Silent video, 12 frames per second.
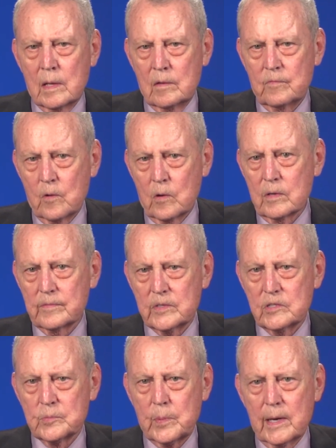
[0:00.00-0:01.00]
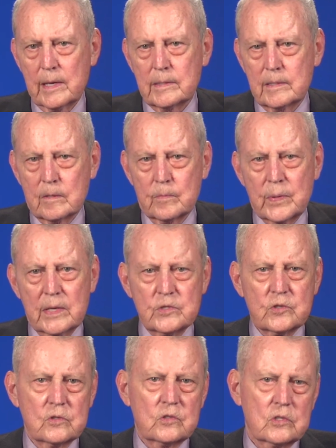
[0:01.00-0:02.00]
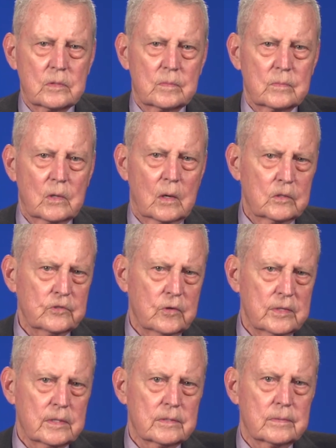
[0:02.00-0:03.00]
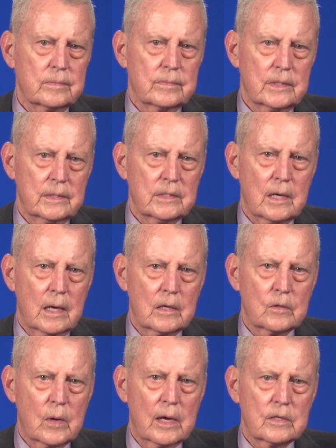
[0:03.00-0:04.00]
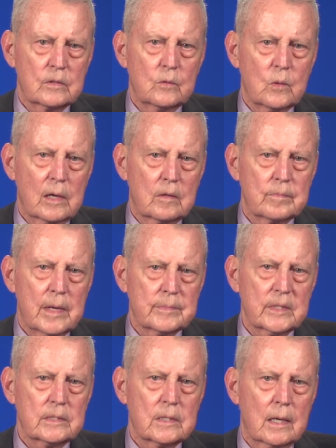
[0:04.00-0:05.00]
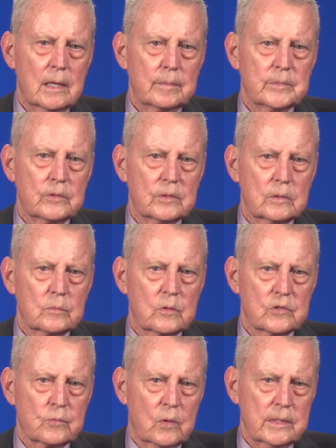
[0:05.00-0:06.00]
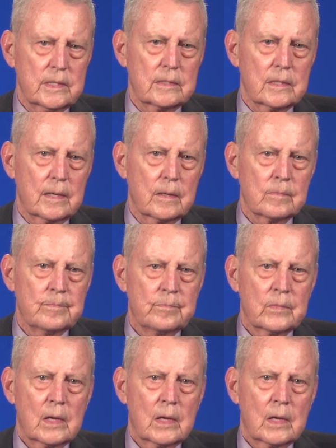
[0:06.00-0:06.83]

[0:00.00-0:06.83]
Four of these pioneer patients, all treated in Colorado while Mehmet Haberal was working there,